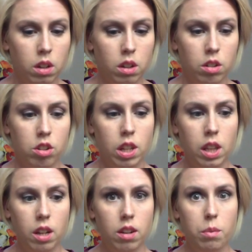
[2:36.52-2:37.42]
she
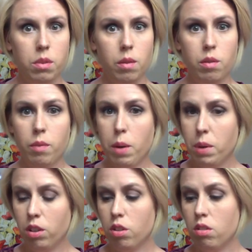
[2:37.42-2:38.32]
linked up some of my
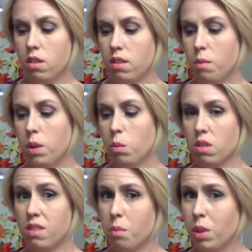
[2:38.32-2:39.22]
pictures and some that were
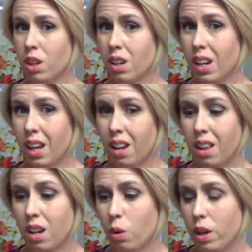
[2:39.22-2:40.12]
similar, and I got a
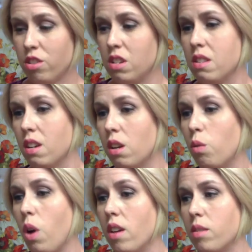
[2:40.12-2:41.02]
lot of questions
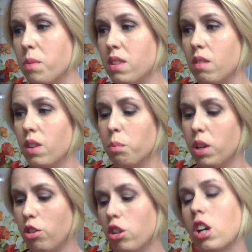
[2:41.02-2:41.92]
on a specific
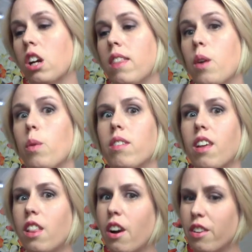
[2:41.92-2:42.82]
picture that was a
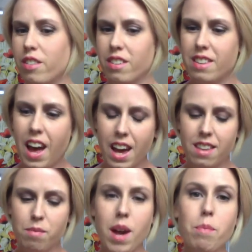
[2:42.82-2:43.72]
larger
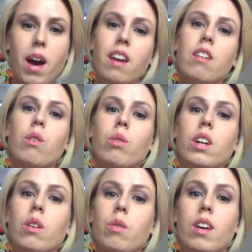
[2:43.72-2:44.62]
size. My pattern
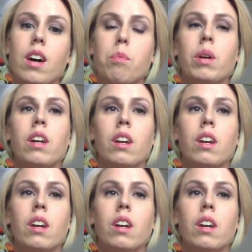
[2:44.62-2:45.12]
only goes up,